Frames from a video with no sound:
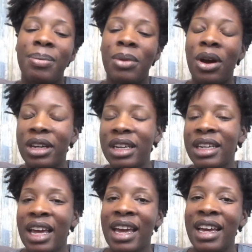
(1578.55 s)

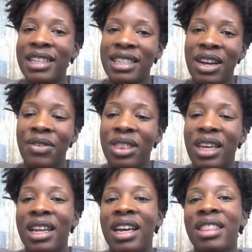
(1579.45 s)
market days and
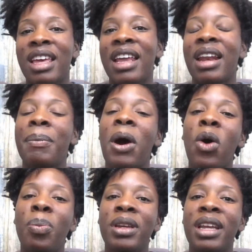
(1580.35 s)
everything like that, and I'm
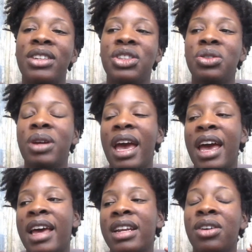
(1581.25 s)
hoping that you
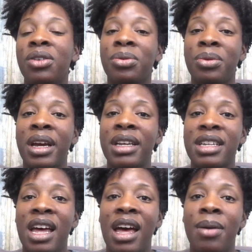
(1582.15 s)
had a great
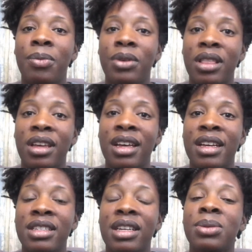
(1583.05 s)
time with
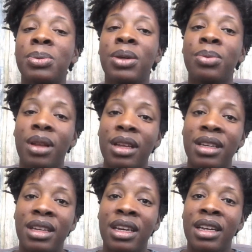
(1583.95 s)
us because we really
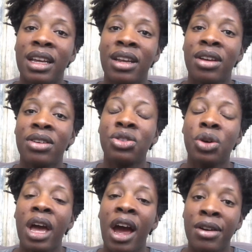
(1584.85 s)
did
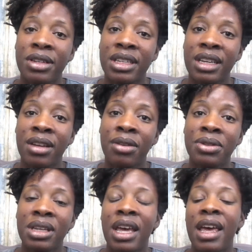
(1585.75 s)
enjoy ourselves.